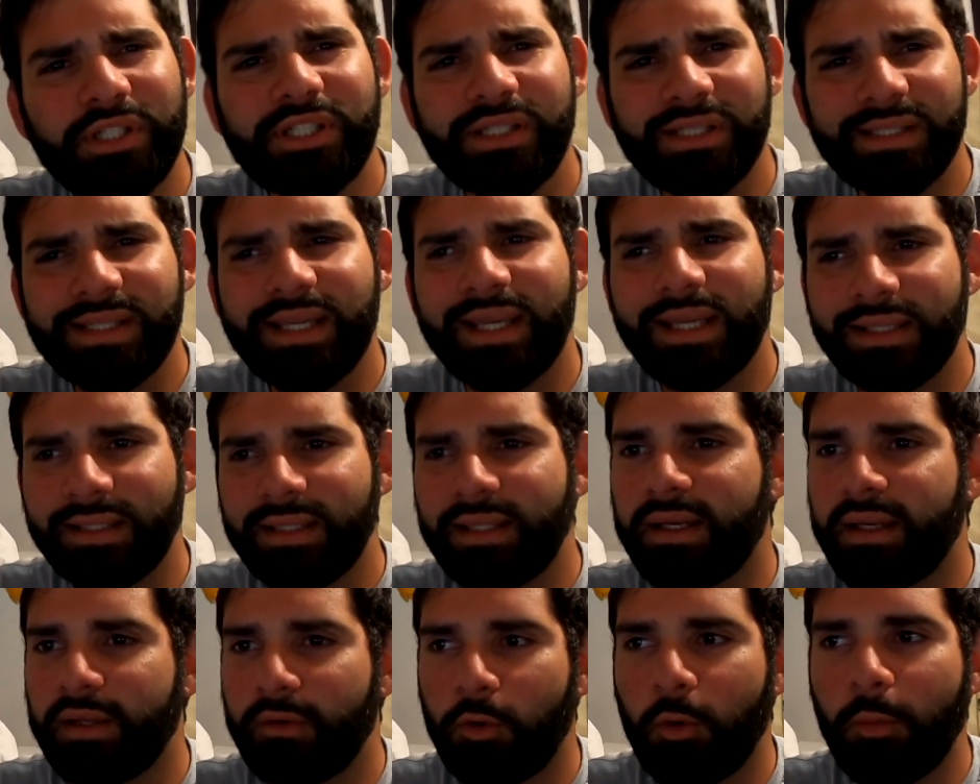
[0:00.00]
She's
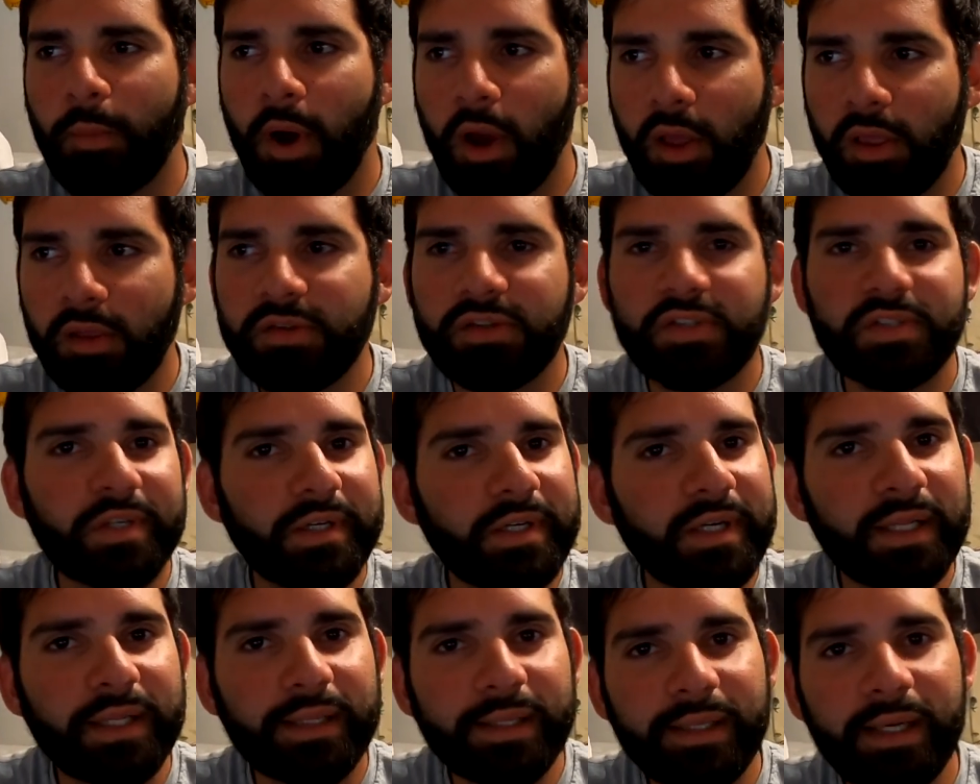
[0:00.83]
getting there. Robalo's
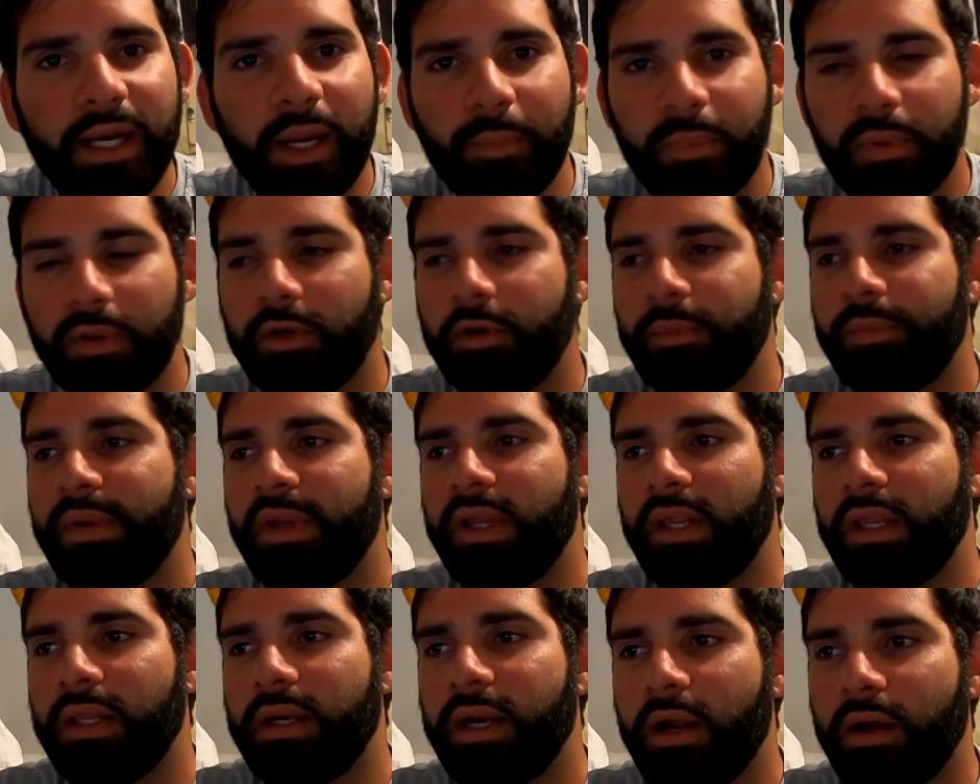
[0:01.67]
starting to clean up a little
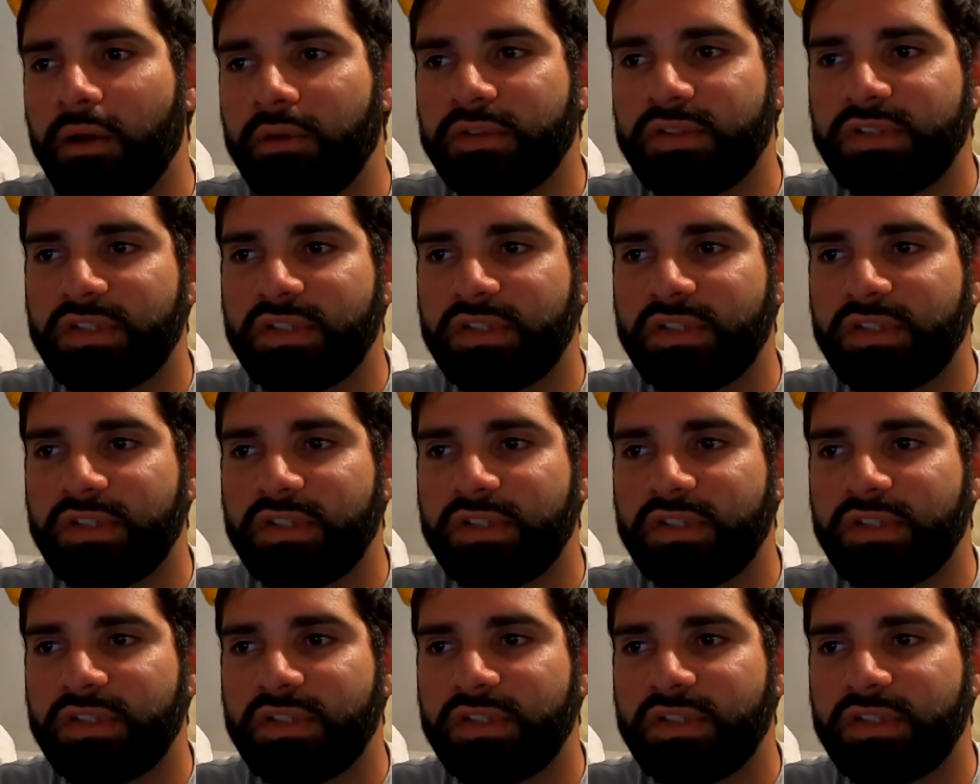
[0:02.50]
bit, you know.